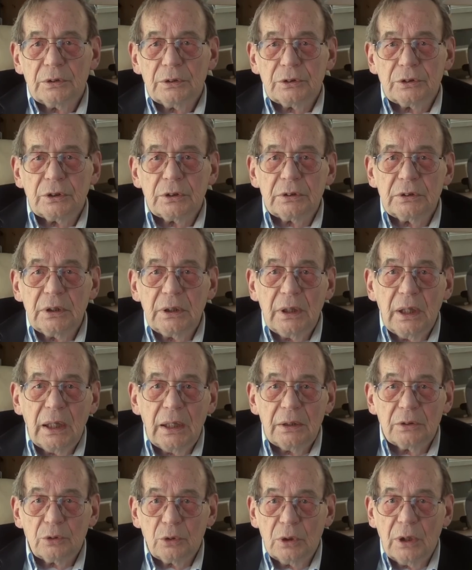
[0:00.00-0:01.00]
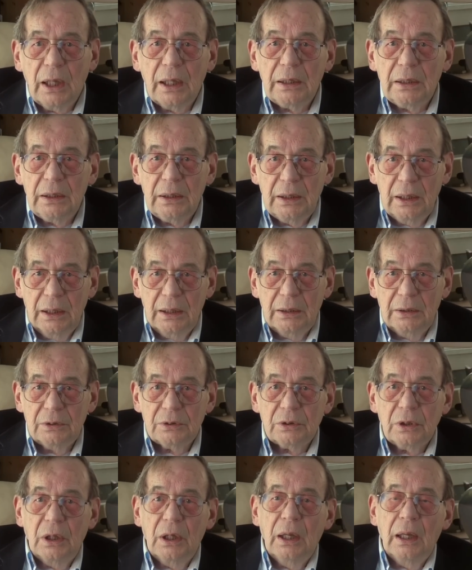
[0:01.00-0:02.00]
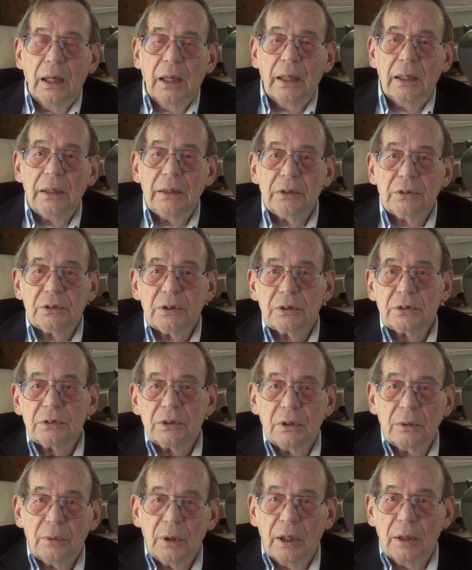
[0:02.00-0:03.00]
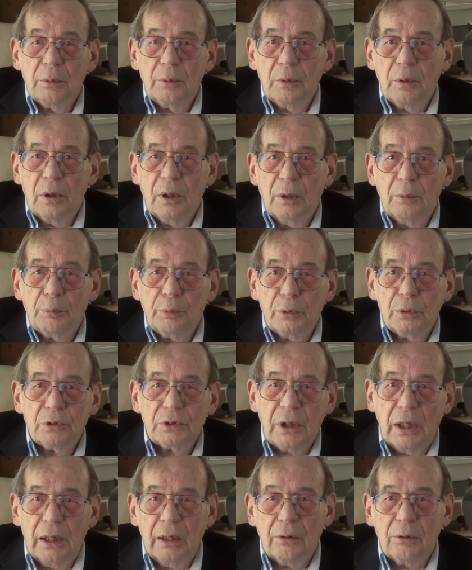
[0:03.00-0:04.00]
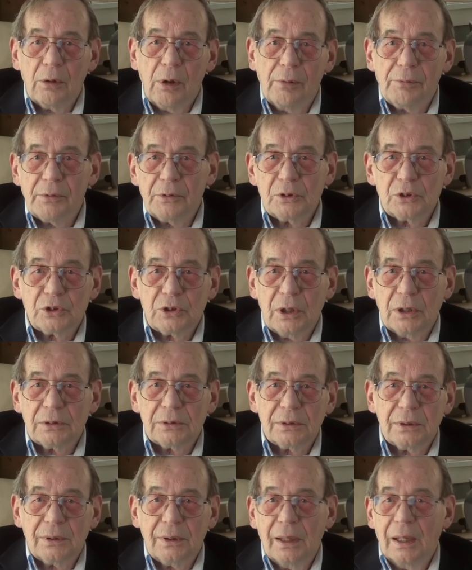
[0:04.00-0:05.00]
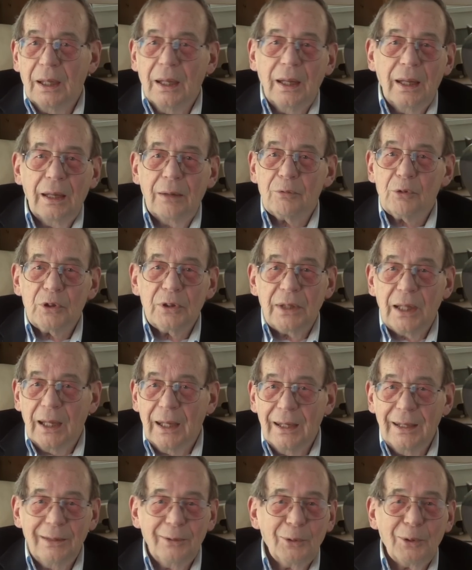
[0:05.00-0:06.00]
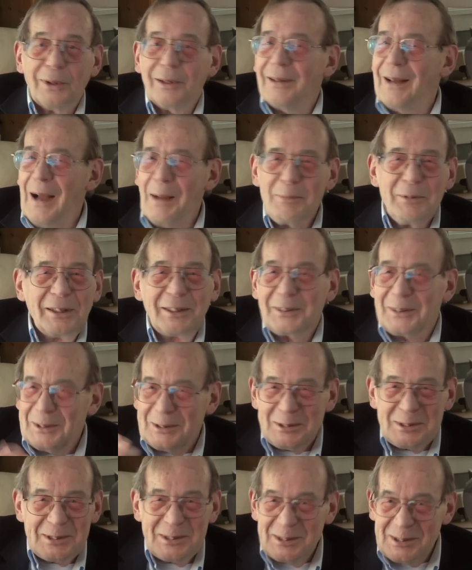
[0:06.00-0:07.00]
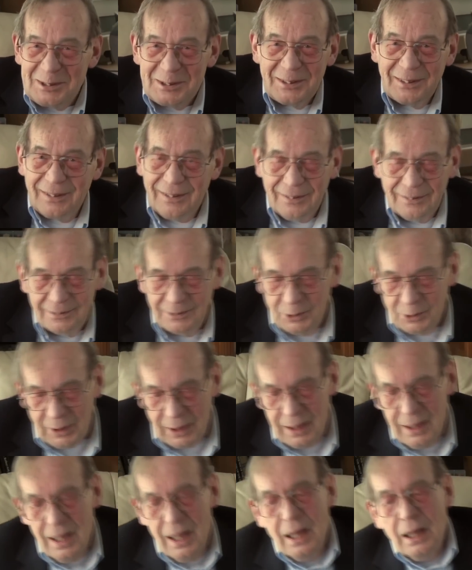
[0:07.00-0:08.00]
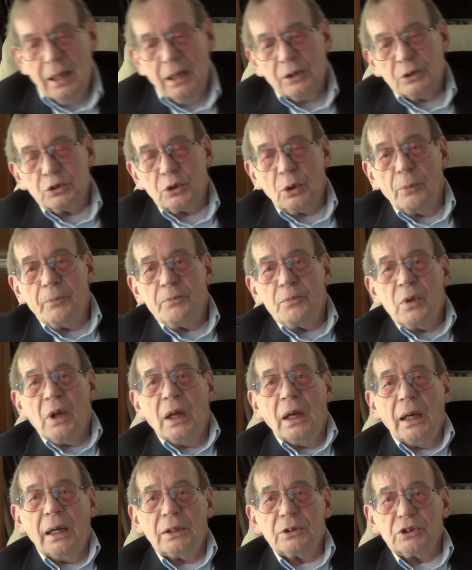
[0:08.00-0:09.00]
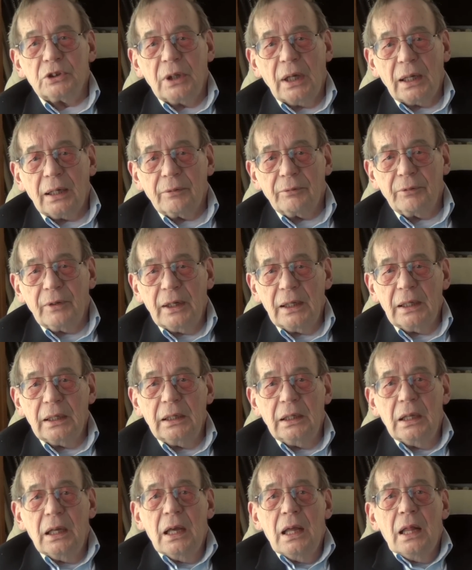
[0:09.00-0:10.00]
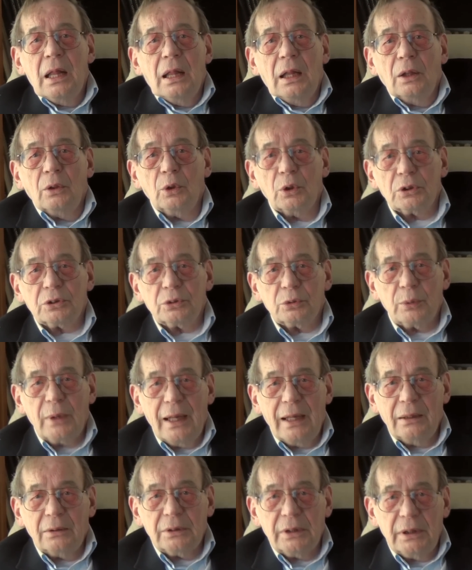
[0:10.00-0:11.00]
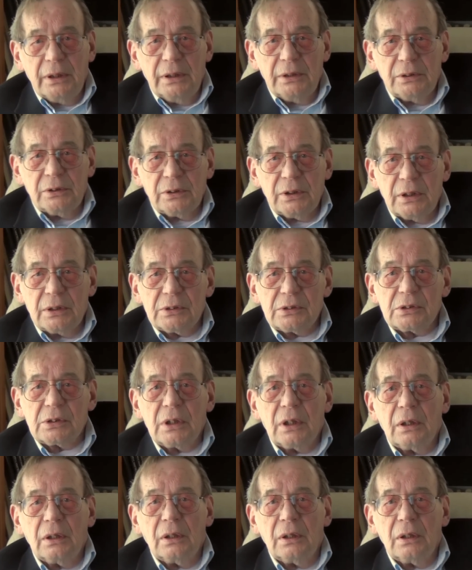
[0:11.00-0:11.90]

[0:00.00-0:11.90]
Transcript: 60 days or 90 days, and he sits and pulls a hair off his chest every day, okay. So Ashiata finally looks around and he says,